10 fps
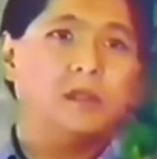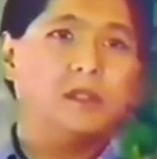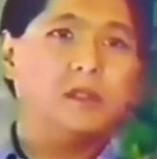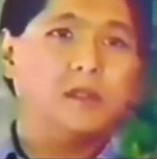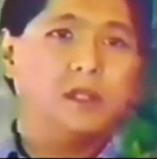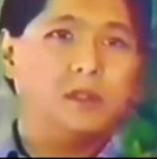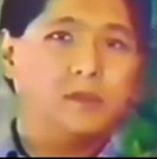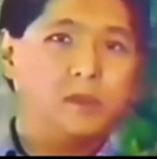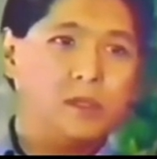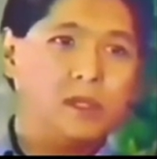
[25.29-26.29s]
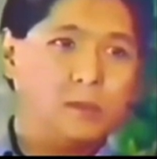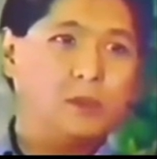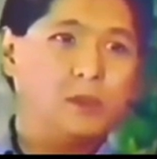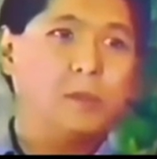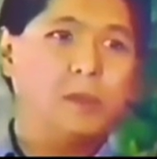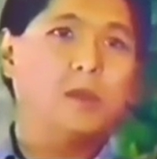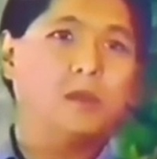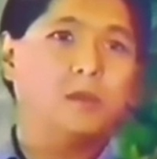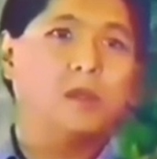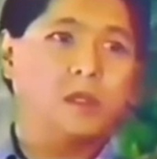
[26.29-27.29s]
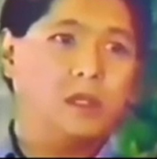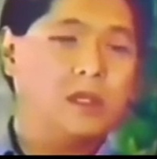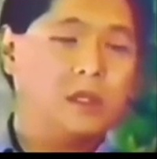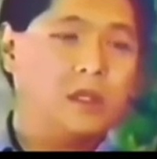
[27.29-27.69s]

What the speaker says: administration, for which I'm sure people were hurt.